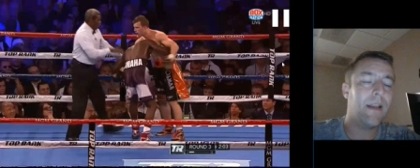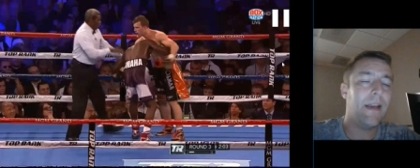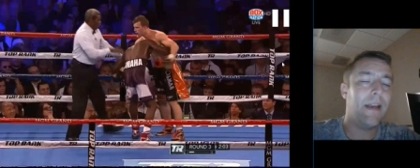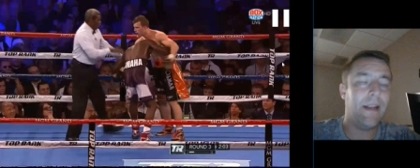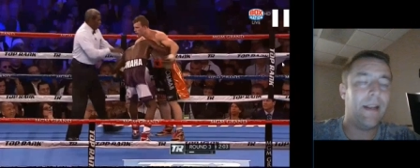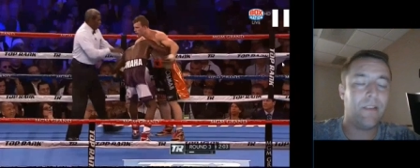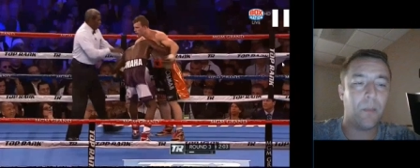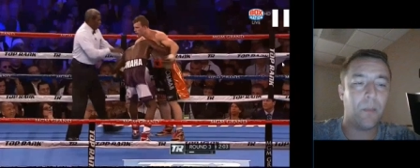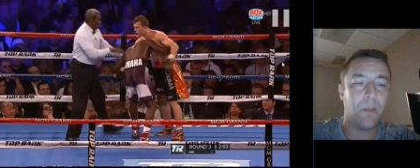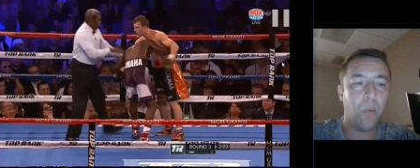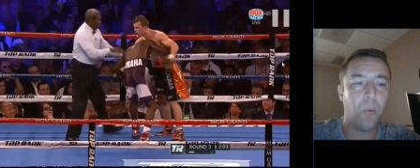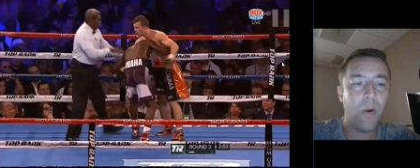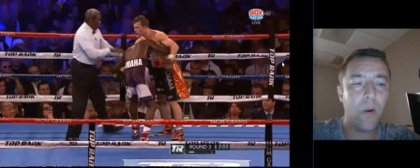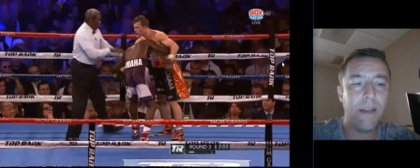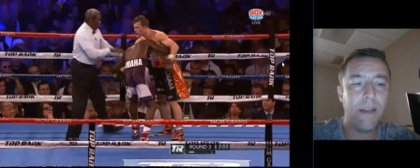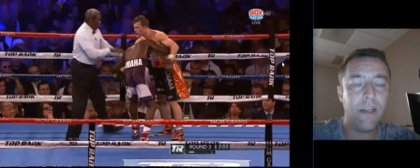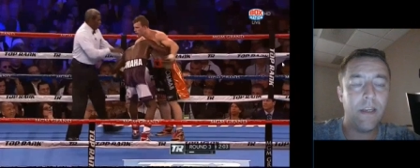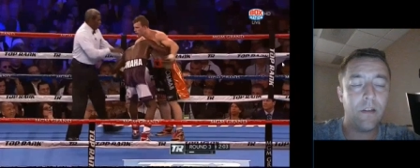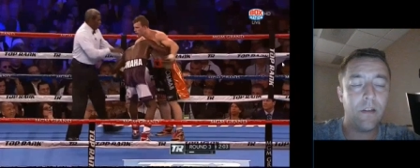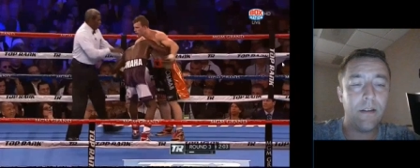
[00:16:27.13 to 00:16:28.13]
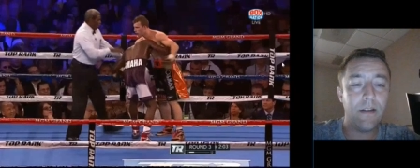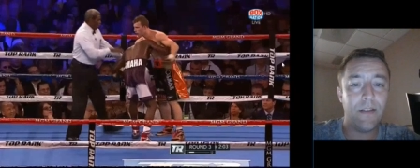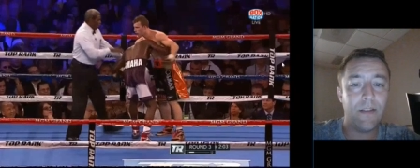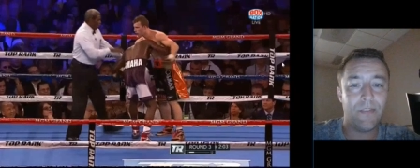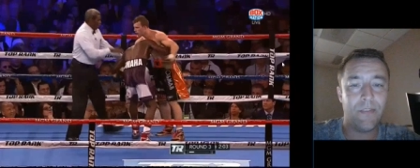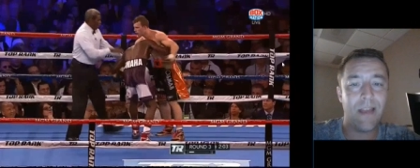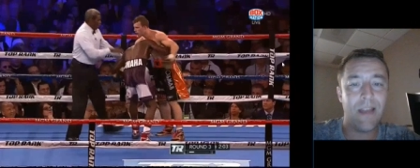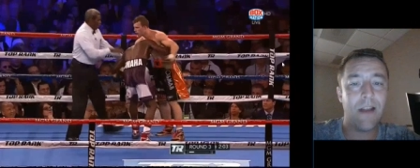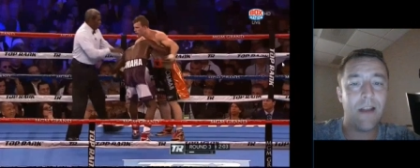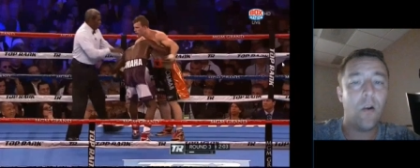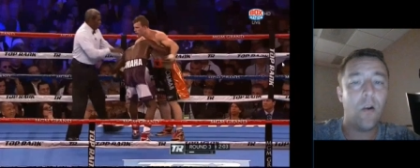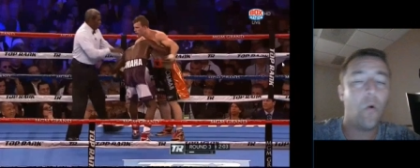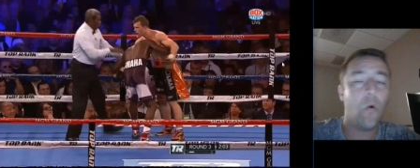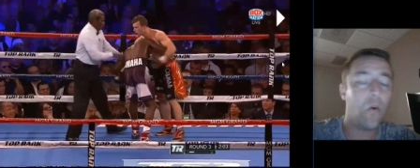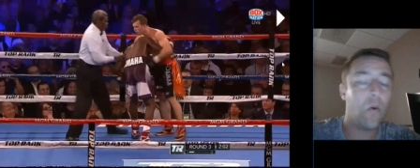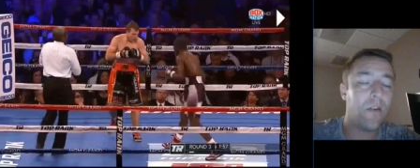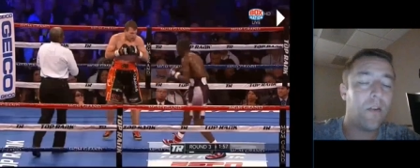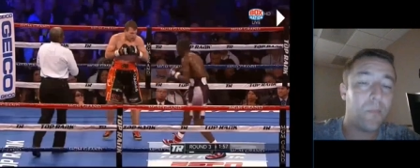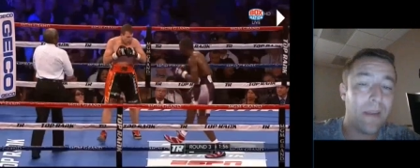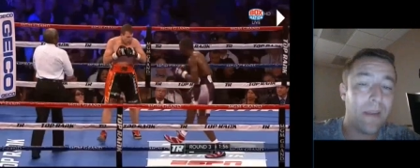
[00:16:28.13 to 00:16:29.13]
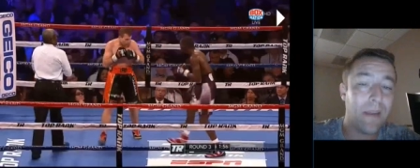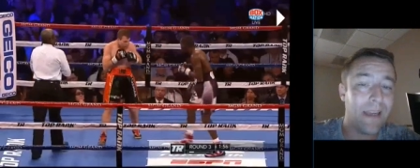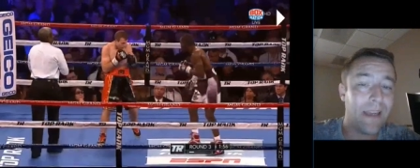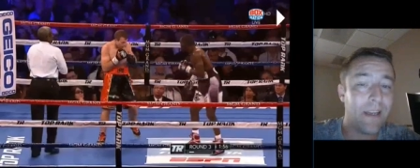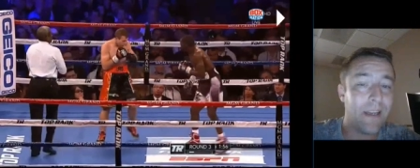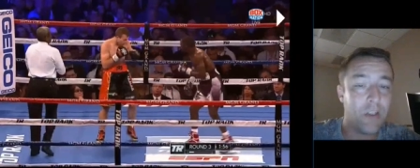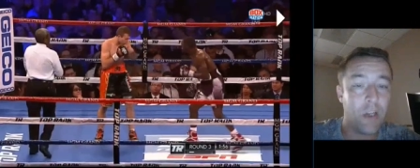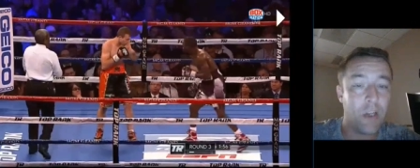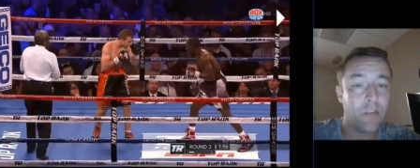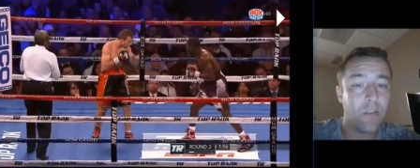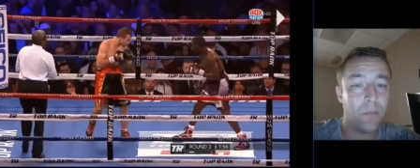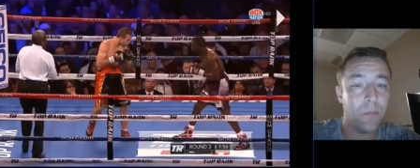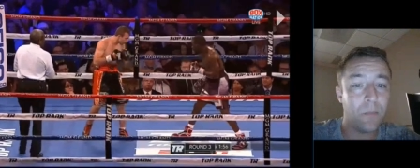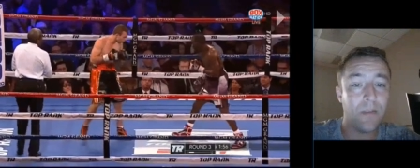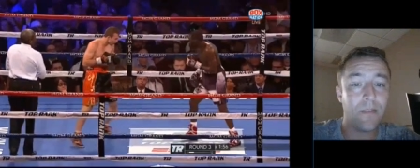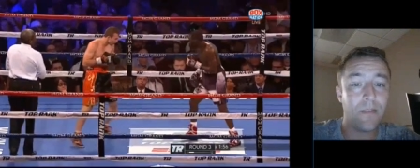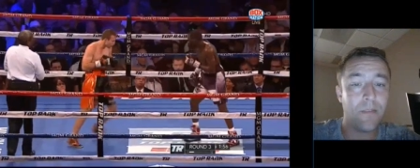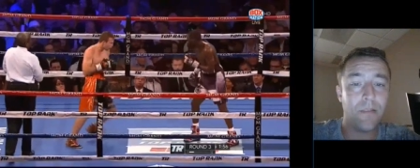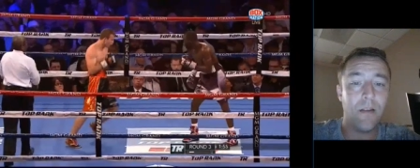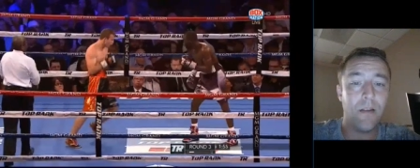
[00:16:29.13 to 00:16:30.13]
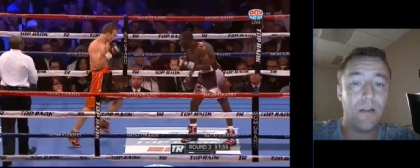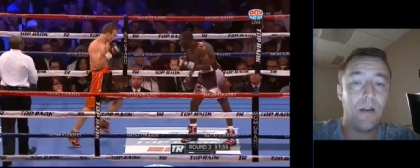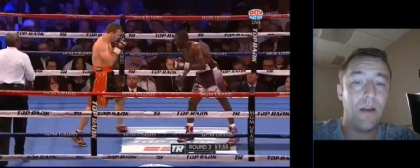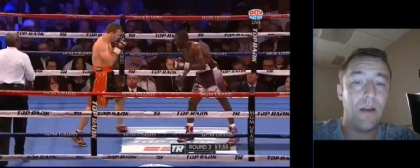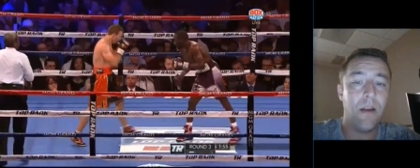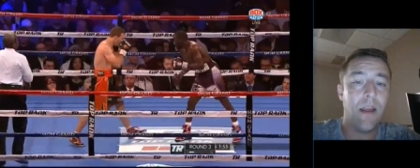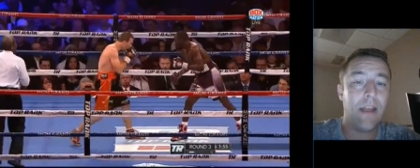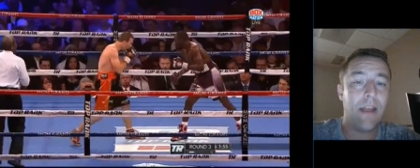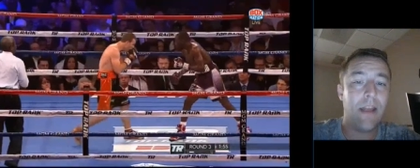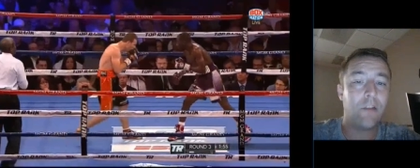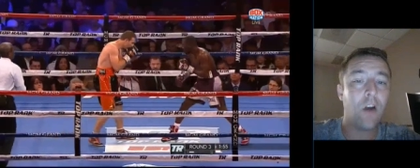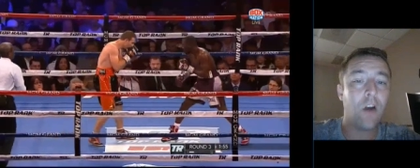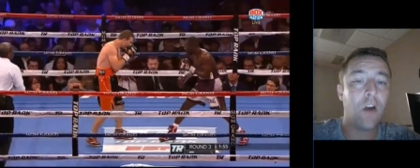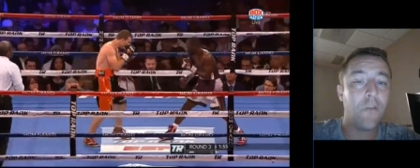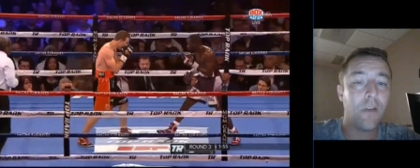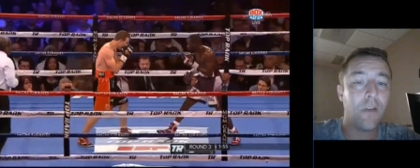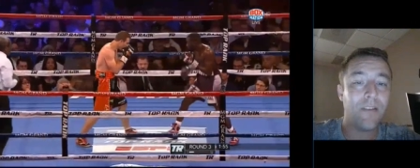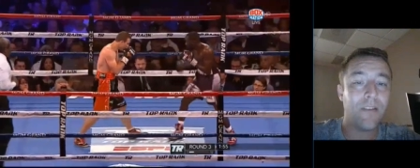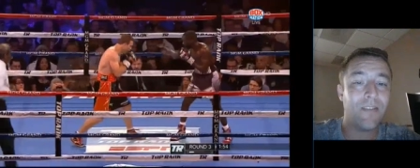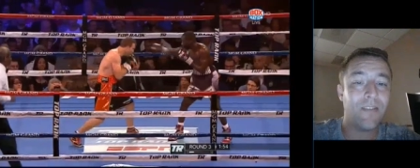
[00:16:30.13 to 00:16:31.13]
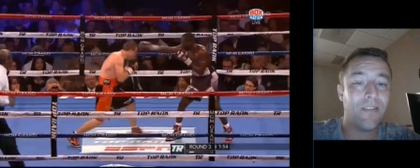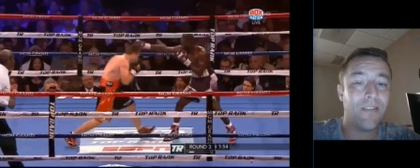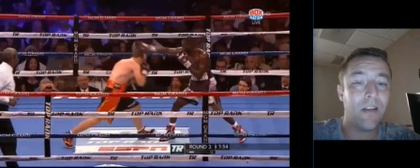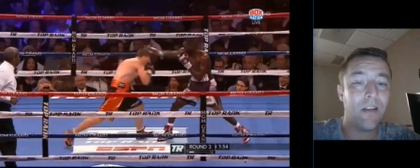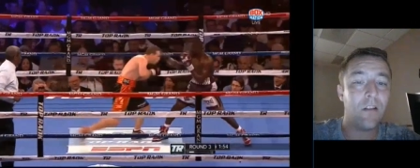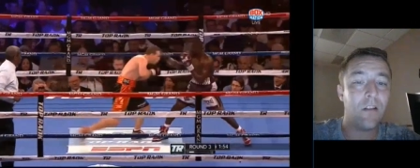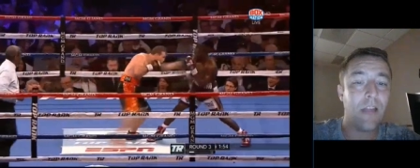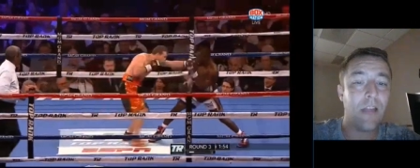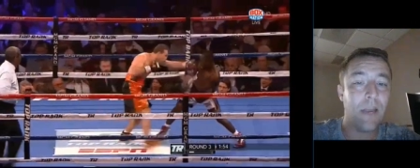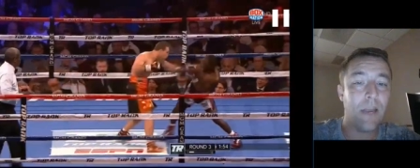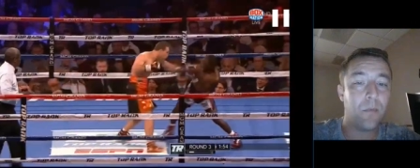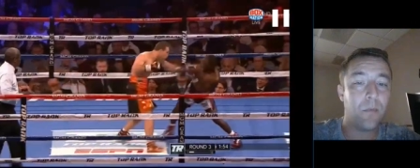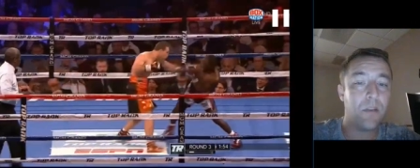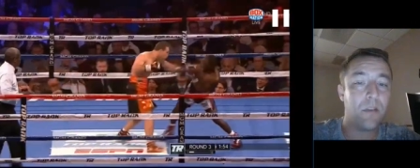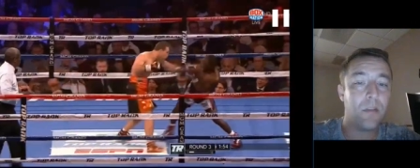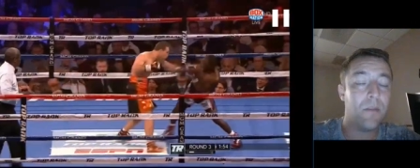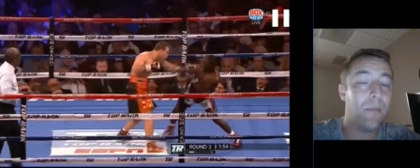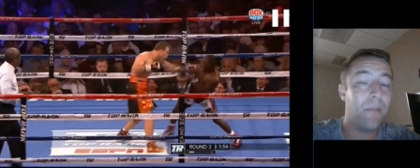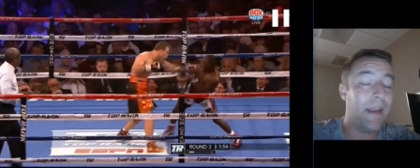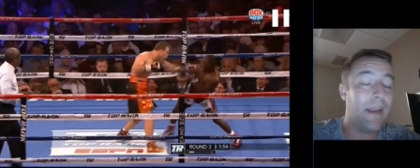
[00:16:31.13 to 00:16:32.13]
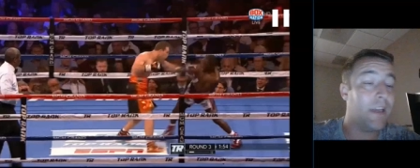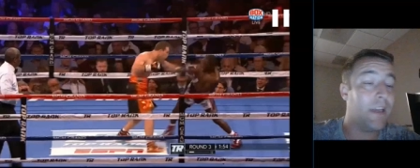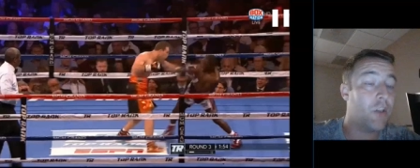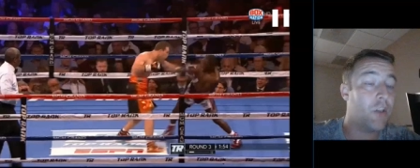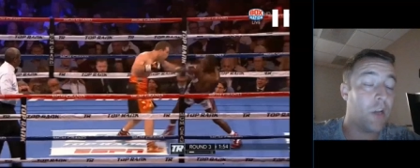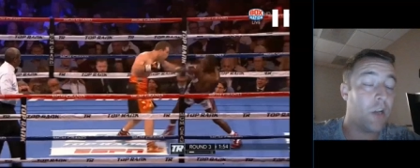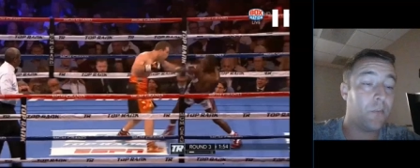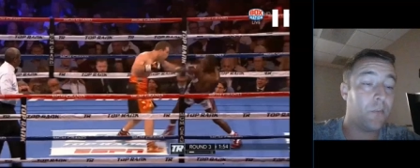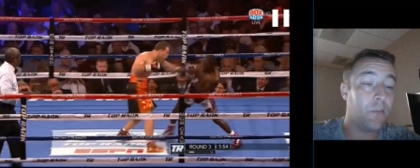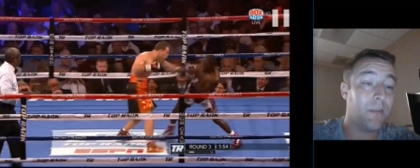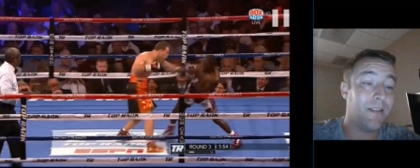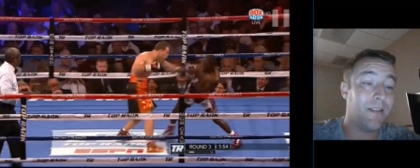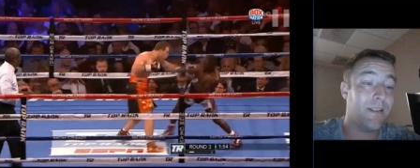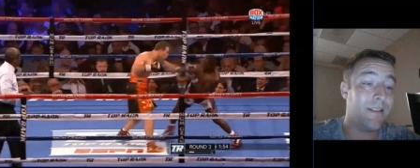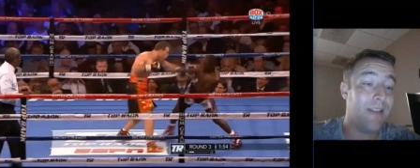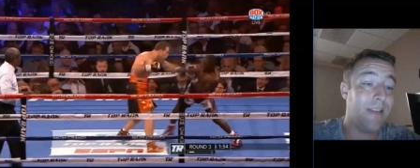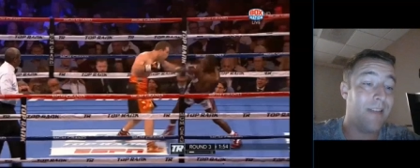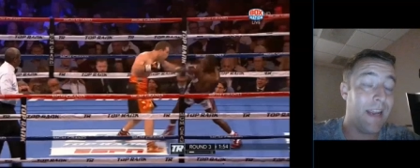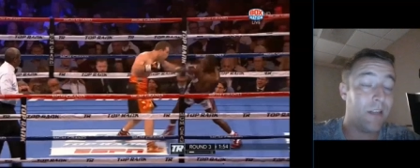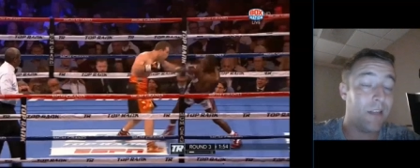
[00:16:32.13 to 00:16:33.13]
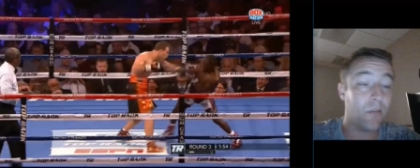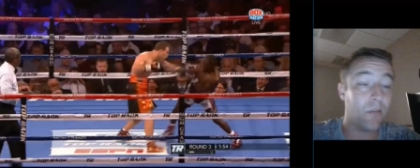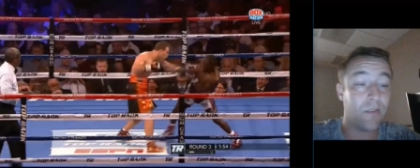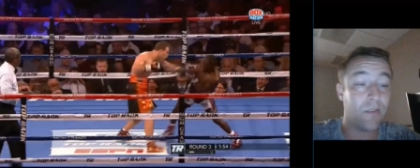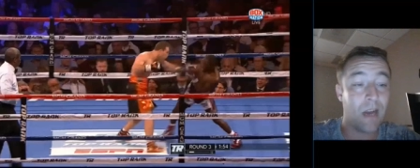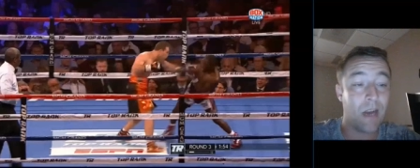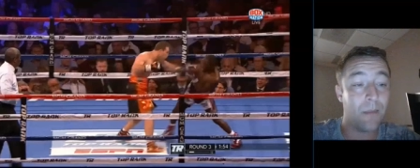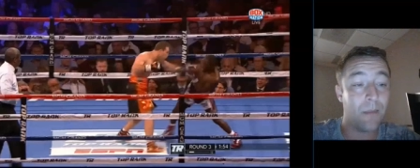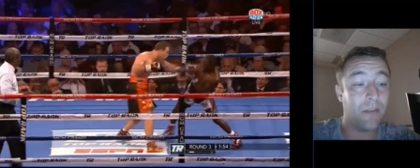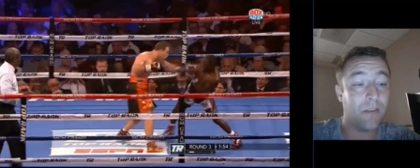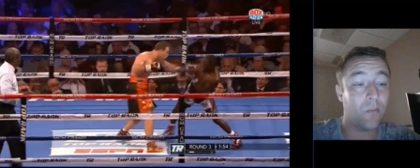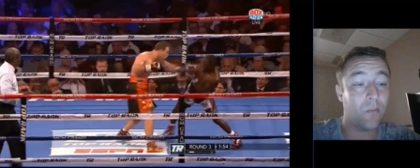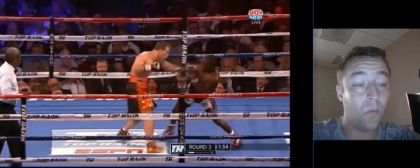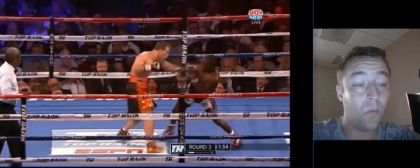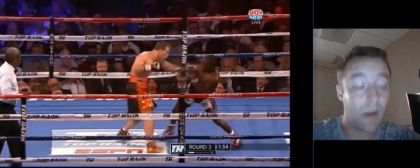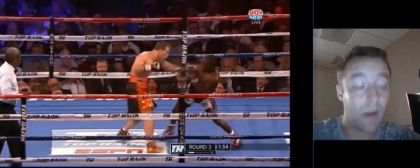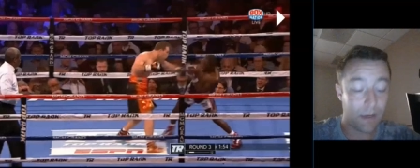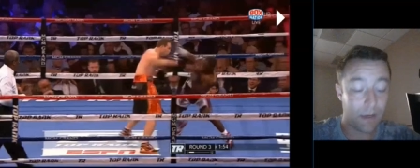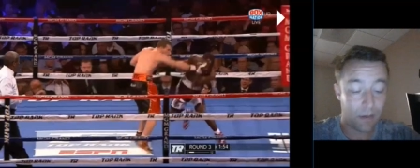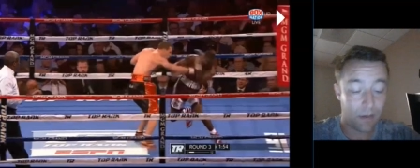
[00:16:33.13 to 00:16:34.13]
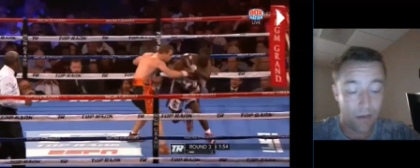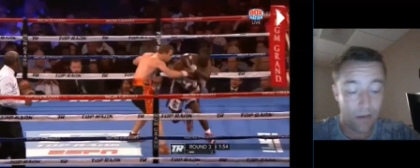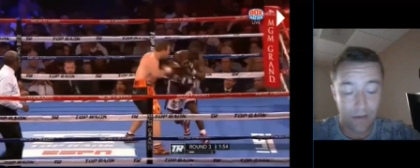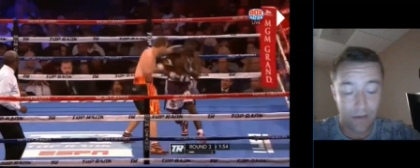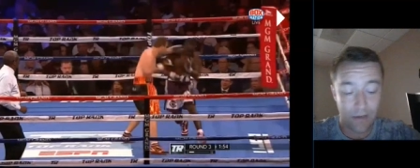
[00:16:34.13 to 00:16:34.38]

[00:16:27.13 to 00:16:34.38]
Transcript: It, the point here is that Horn is making adjustments, and Crawford is still able to make adjustments and take those timings away. Now,